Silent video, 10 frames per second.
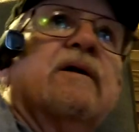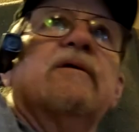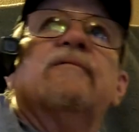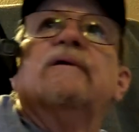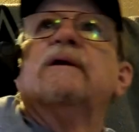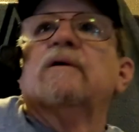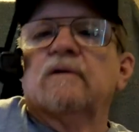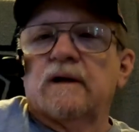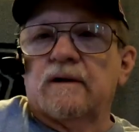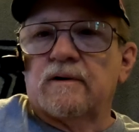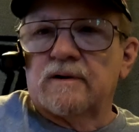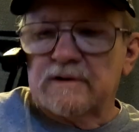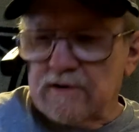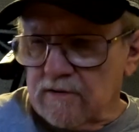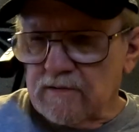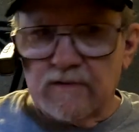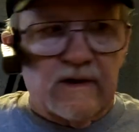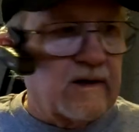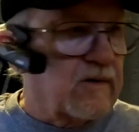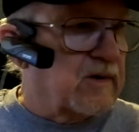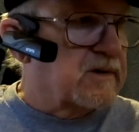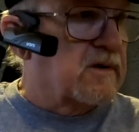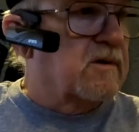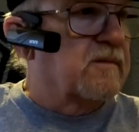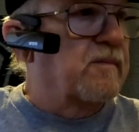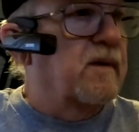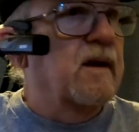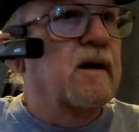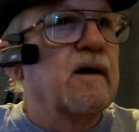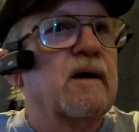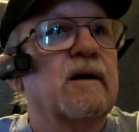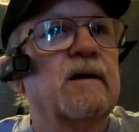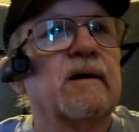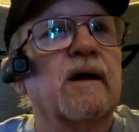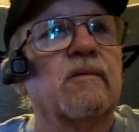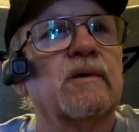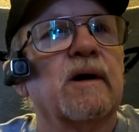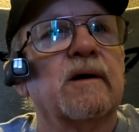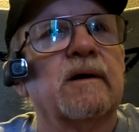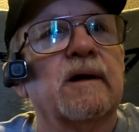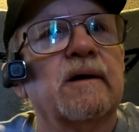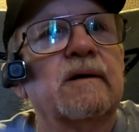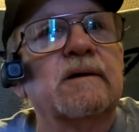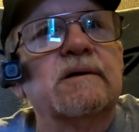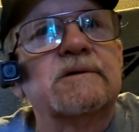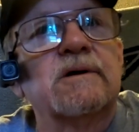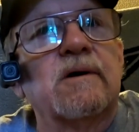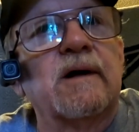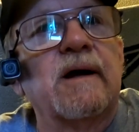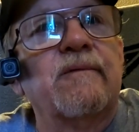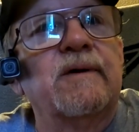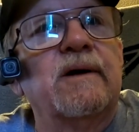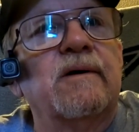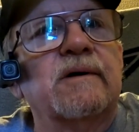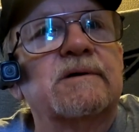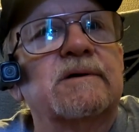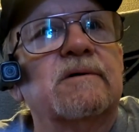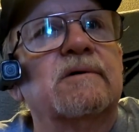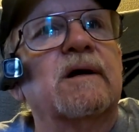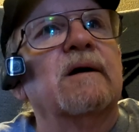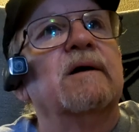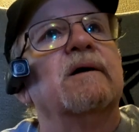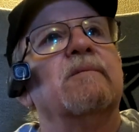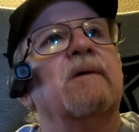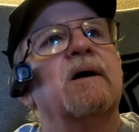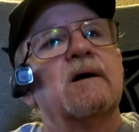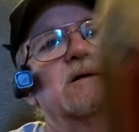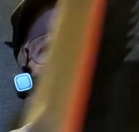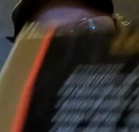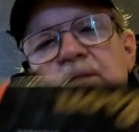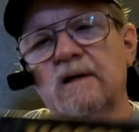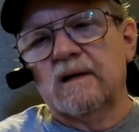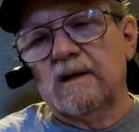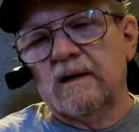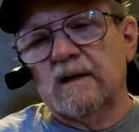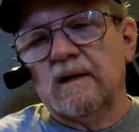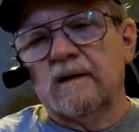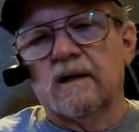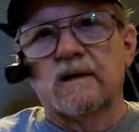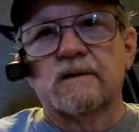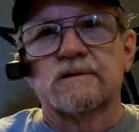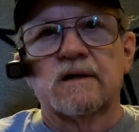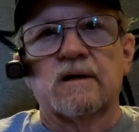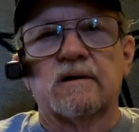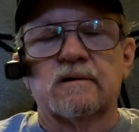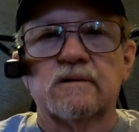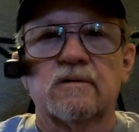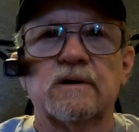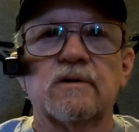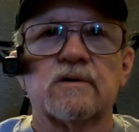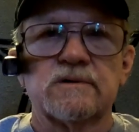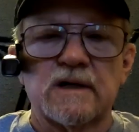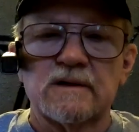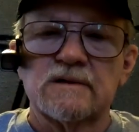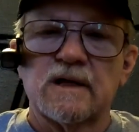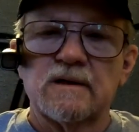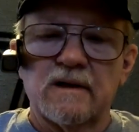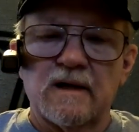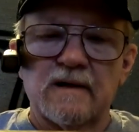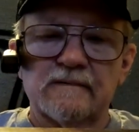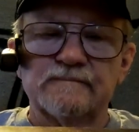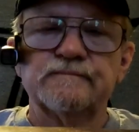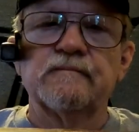another video later to show the end result. That one not yet. So I have here, it's still kind of in the box. And that is Tony Dorsett signed that.